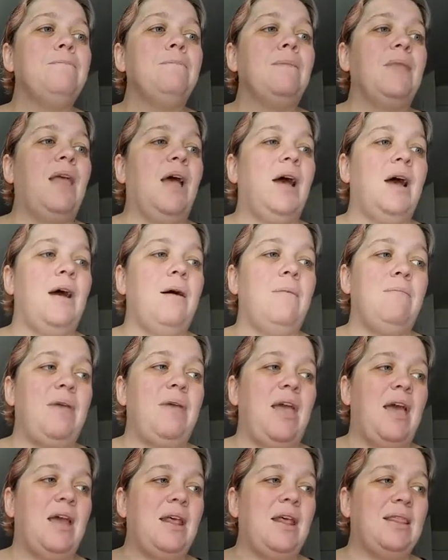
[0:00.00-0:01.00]

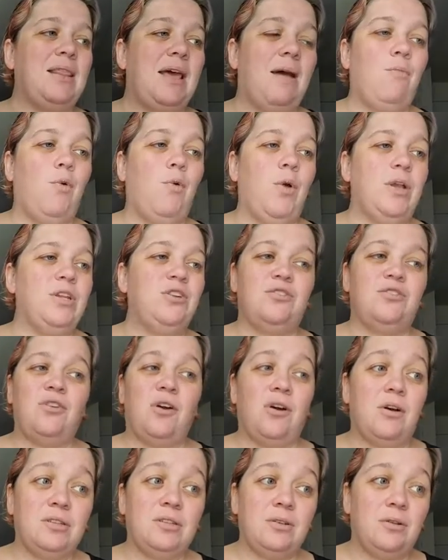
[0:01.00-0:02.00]
And at that point, you're
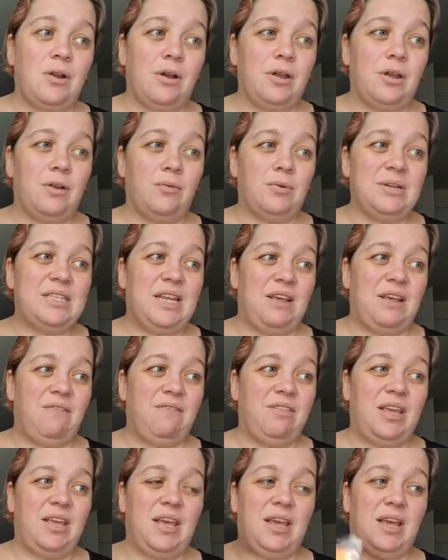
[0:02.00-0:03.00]
also not going to
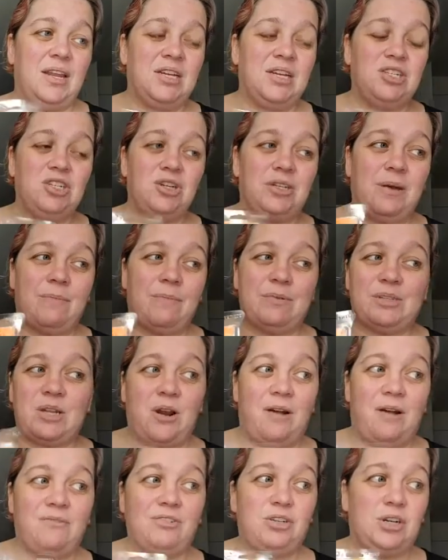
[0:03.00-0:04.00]
receive the additional
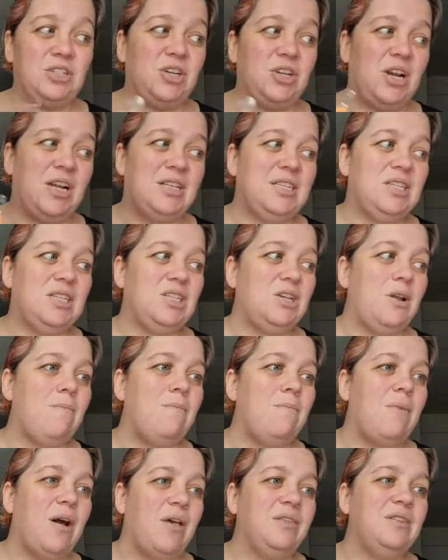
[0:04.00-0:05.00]
10% off during
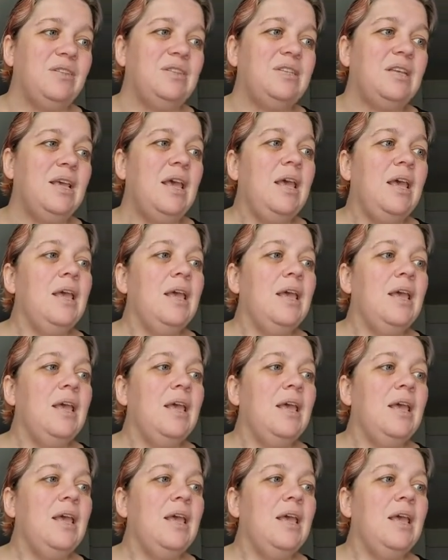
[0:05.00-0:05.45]
transition months.